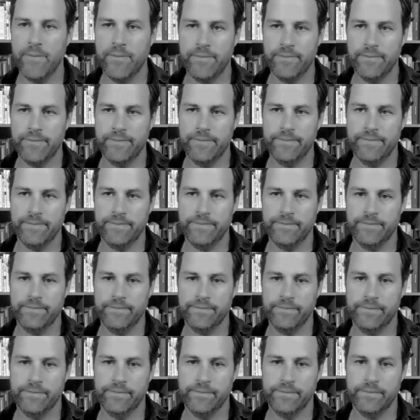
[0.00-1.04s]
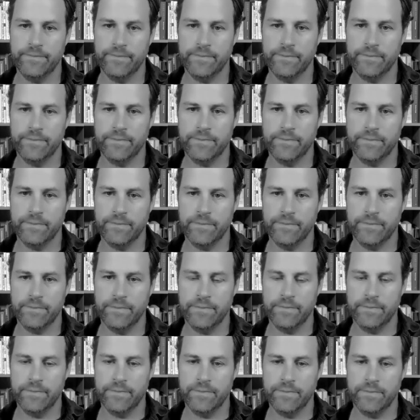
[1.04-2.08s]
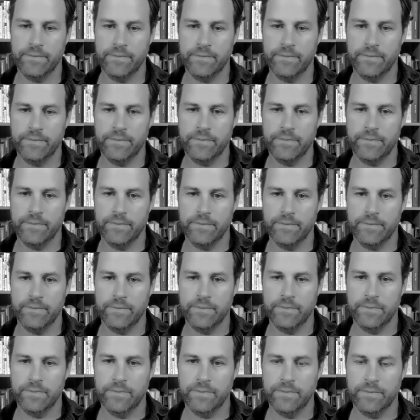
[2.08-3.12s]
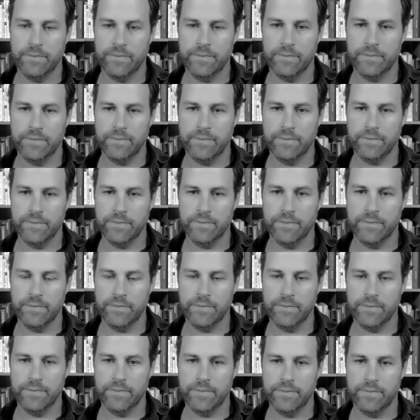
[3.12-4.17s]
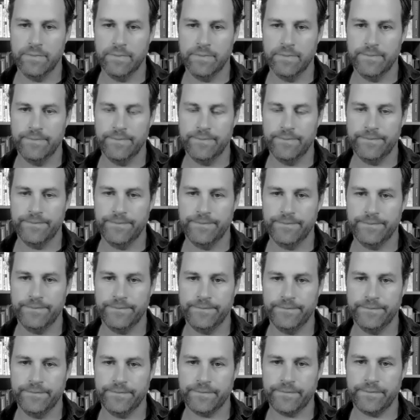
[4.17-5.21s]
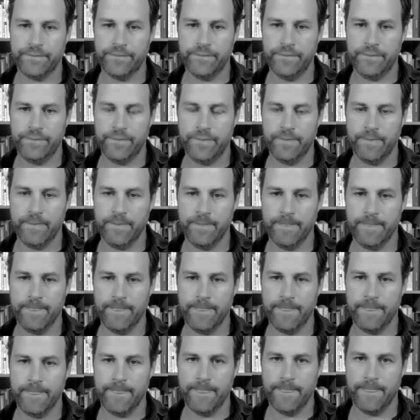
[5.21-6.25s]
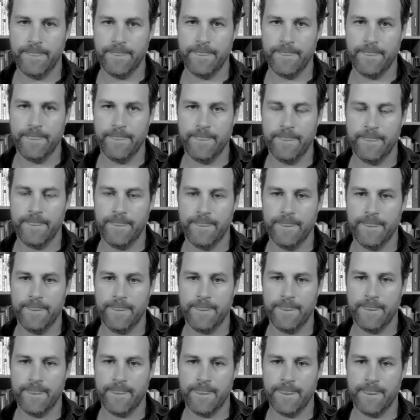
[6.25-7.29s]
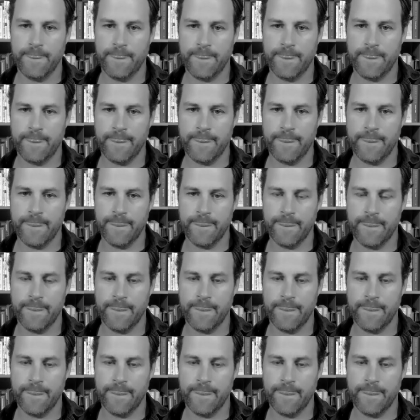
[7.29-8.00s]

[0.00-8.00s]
(not speaking)